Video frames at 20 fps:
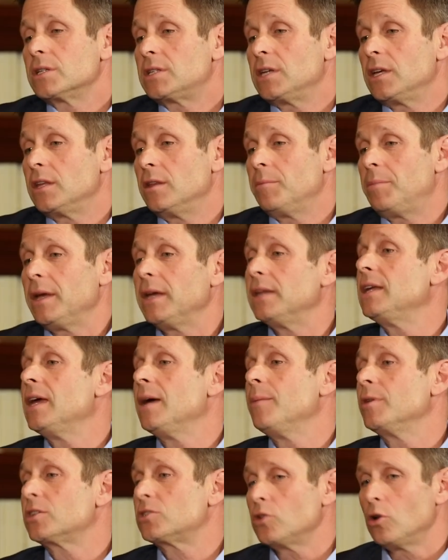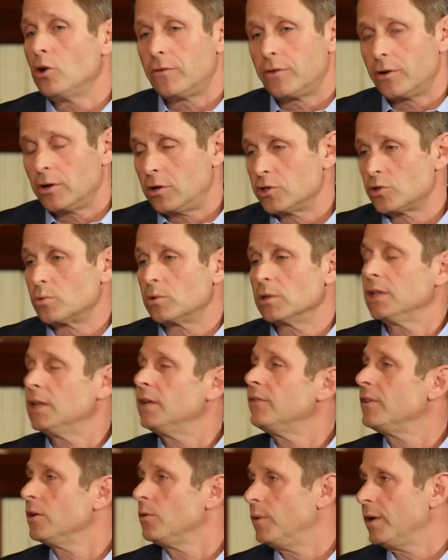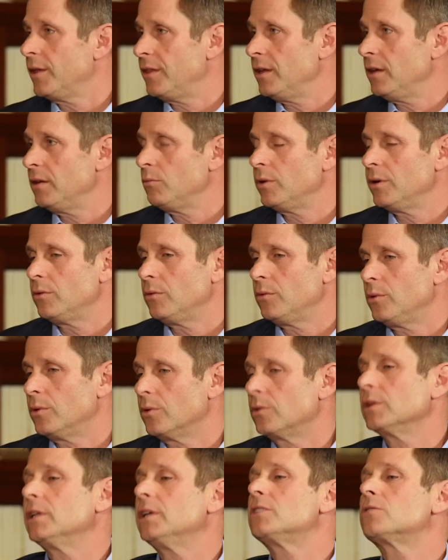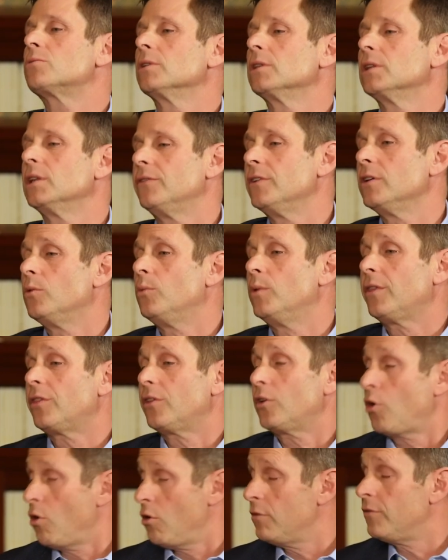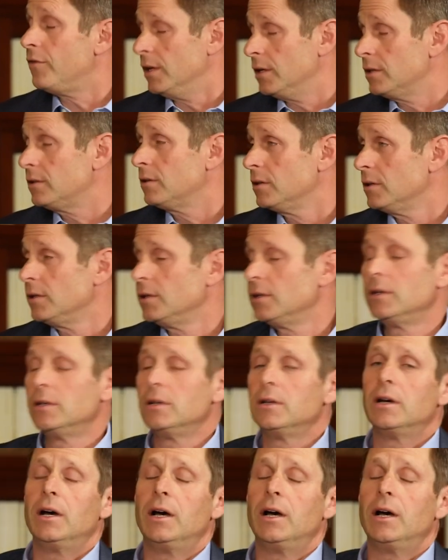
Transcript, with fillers: going to say the pandemic's over because we're living with it, or at least we're living with COVID. Right.